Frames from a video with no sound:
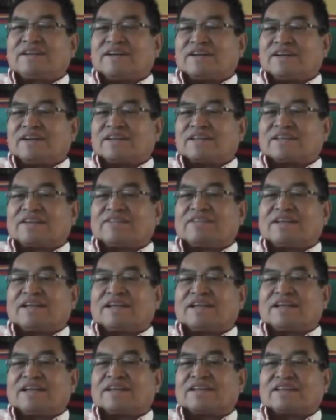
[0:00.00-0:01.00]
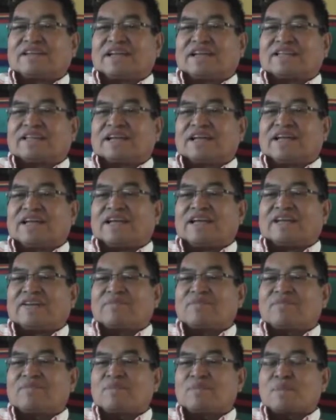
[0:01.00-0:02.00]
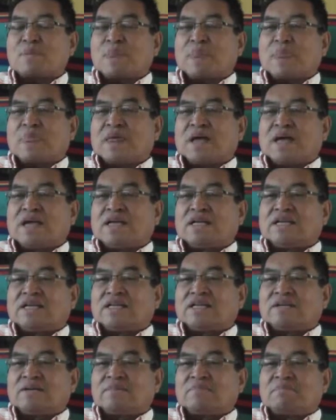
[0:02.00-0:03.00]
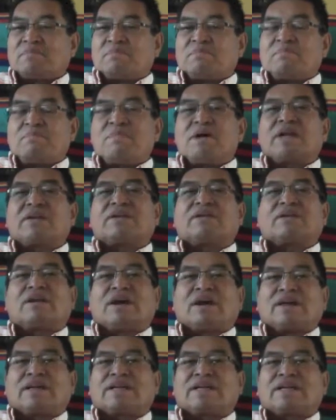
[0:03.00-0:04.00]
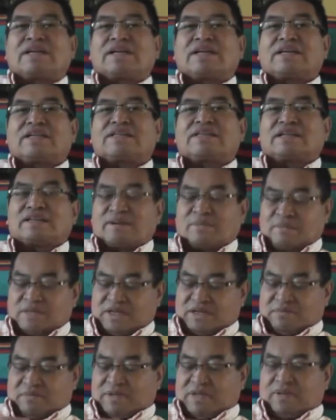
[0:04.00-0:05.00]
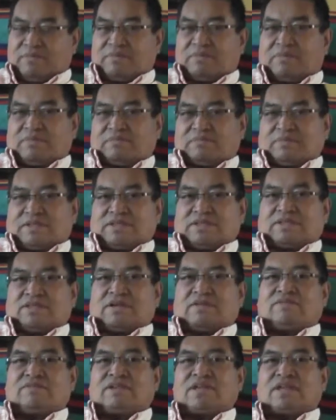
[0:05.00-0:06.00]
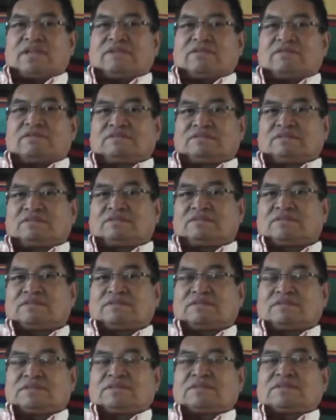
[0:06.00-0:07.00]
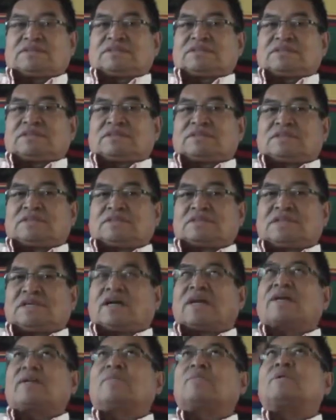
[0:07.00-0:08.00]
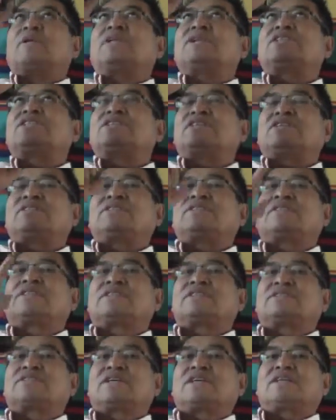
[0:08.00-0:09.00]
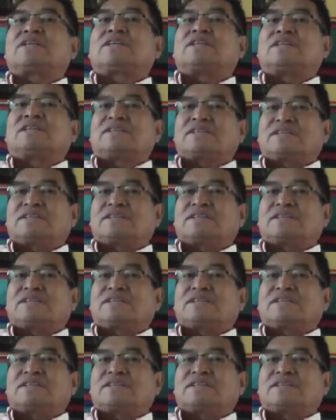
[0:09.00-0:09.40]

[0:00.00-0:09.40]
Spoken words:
I'll give you like the meadowlark. He said, I'm going to paint myself yellow, and I'm going to sing to the sun.